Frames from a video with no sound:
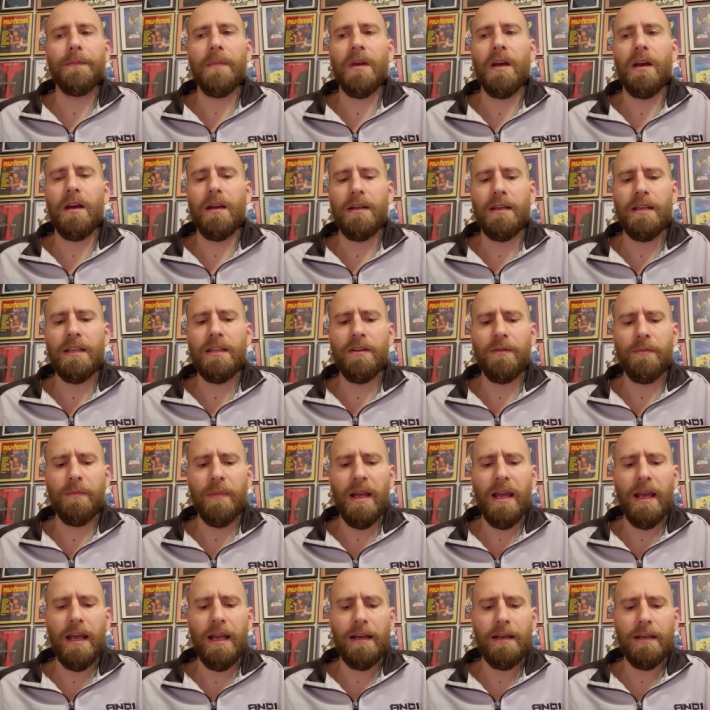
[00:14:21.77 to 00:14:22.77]
Uh, neither
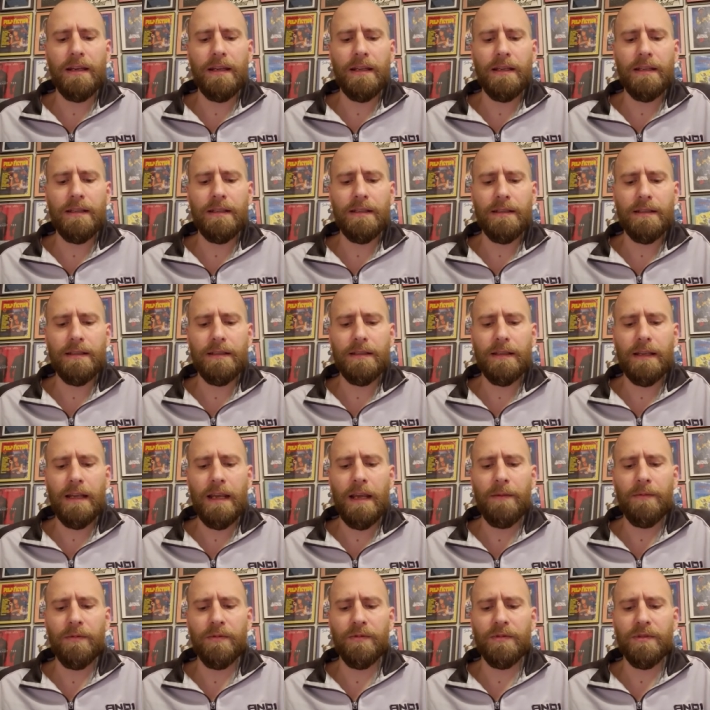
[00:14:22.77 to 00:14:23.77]
man is
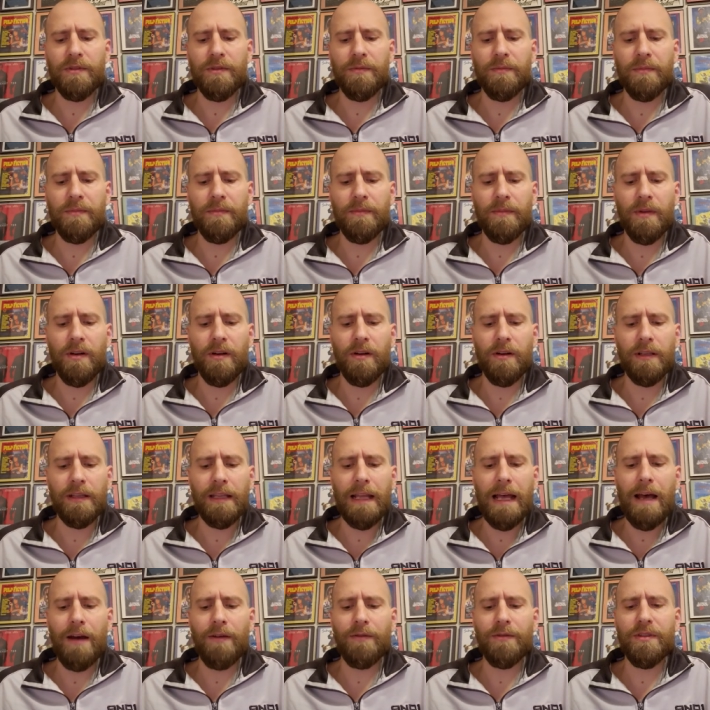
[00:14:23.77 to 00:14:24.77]
able to or
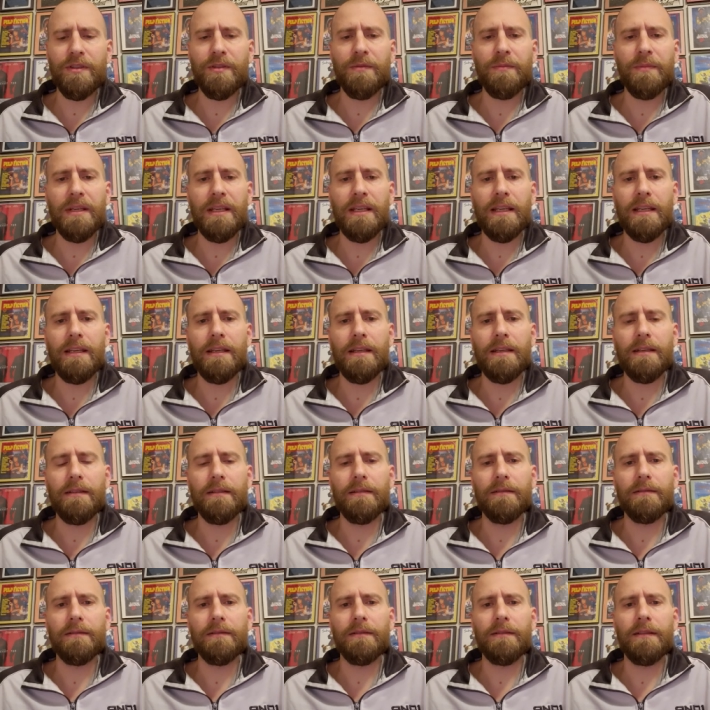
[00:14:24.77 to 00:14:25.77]
allowed to be
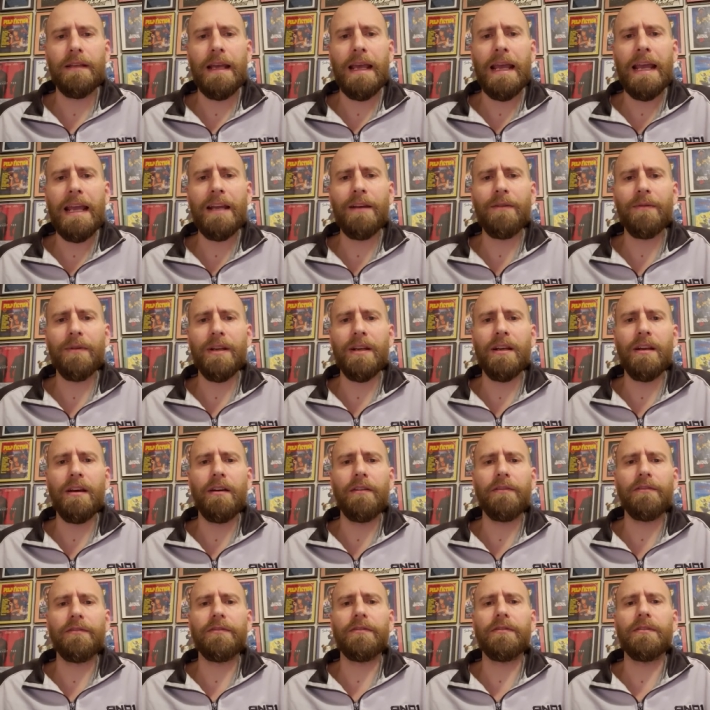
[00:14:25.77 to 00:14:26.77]
angry
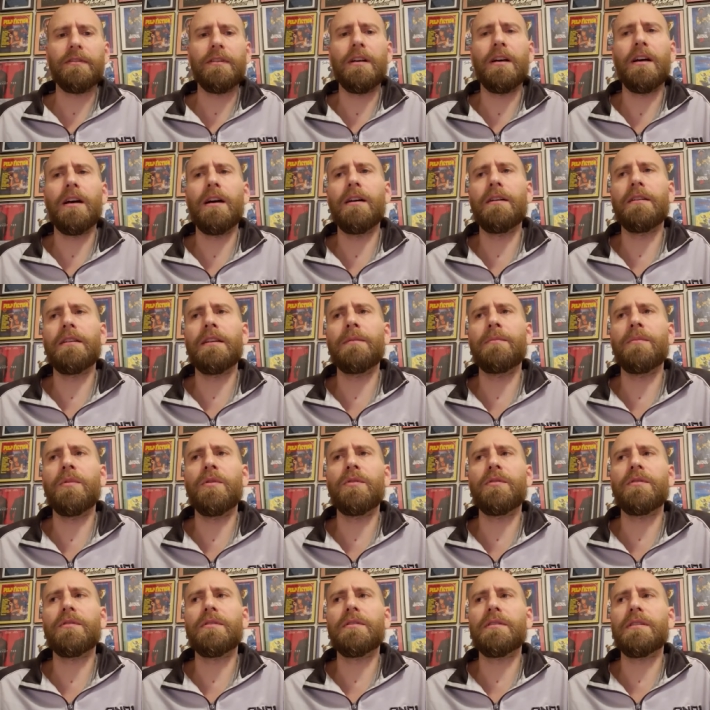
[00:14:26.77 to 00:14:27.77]
enough. Uh, they
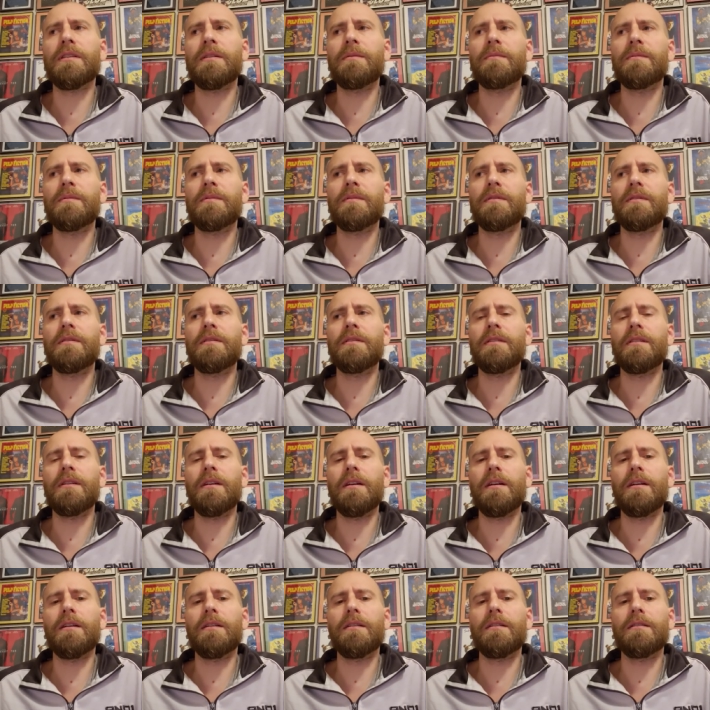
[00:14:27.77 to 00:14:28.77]
both seem
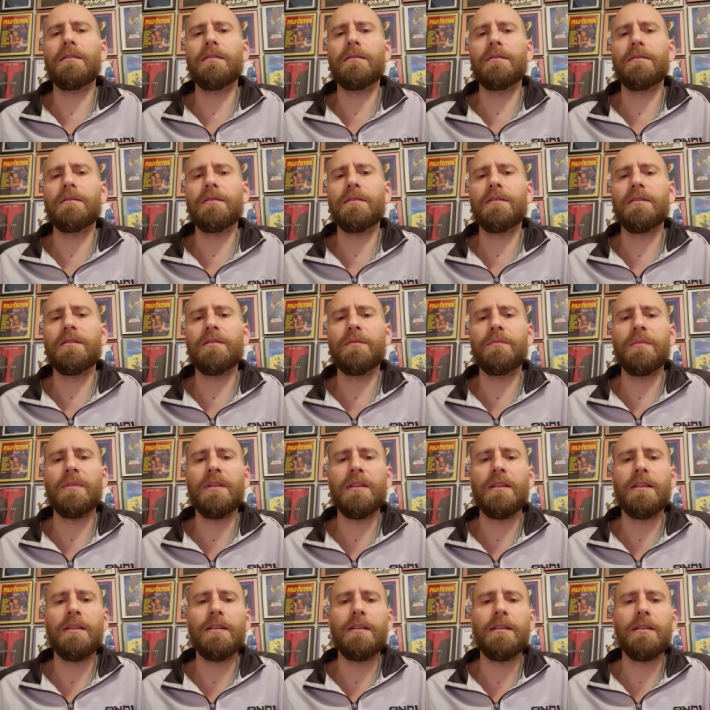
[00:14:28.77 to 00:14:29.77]
uh, to
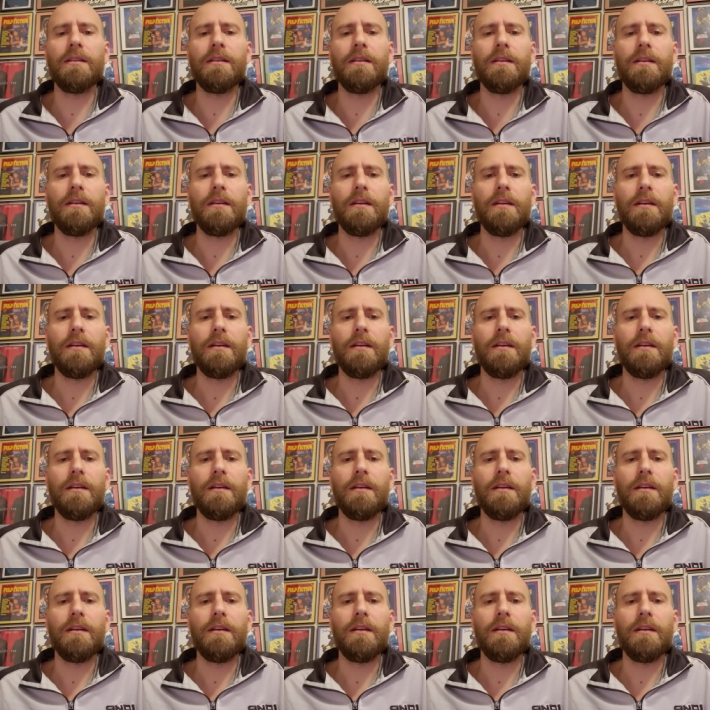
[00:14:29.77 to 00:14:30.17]
be